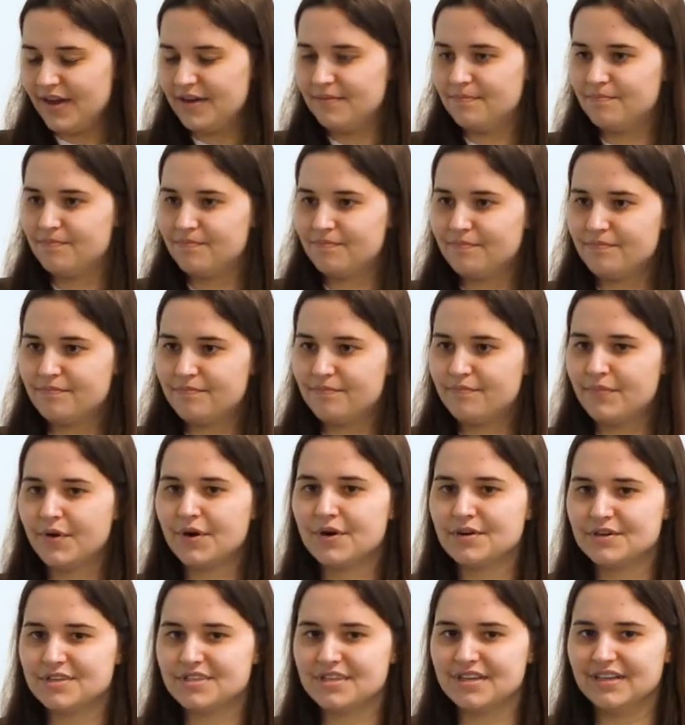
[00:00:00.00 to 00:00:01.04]
I
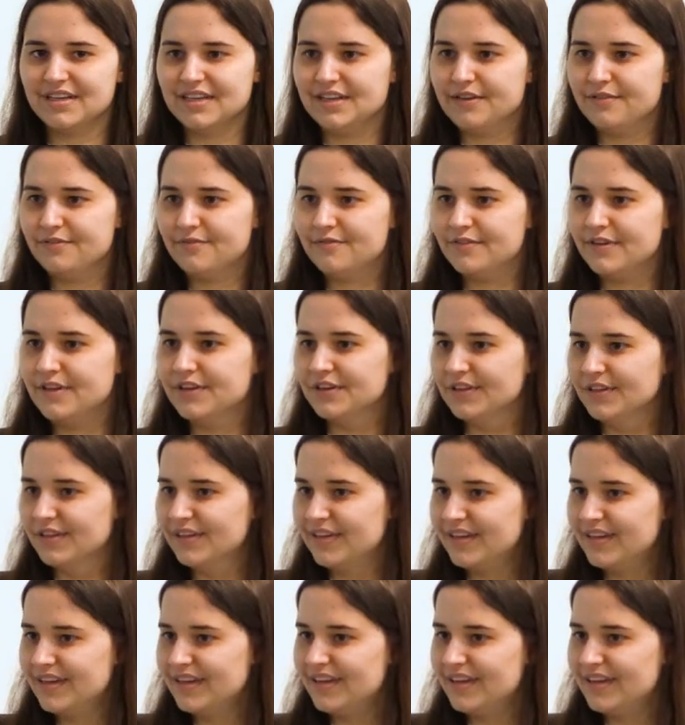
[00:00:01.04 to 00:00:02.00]
personally feel